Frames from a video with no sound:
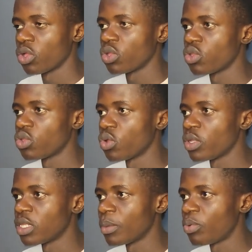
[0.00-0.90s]
So you
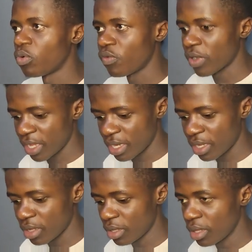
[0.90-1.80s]
say
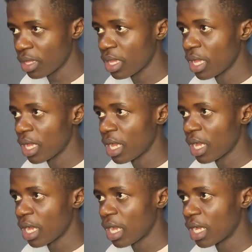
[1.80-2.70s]
provider,
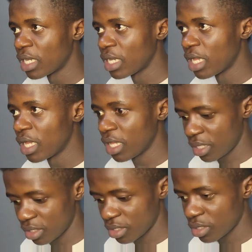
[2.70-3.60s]
and
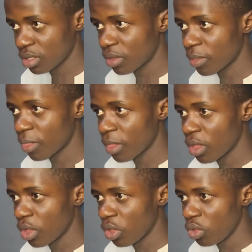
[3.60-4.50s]
then
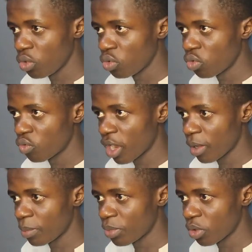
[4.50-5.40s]
you
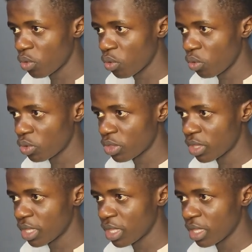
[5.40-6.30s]
wrap the whole
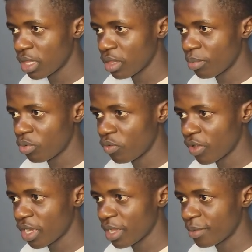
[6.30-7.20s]
thing in the
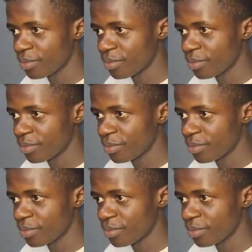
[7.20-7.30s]
provider.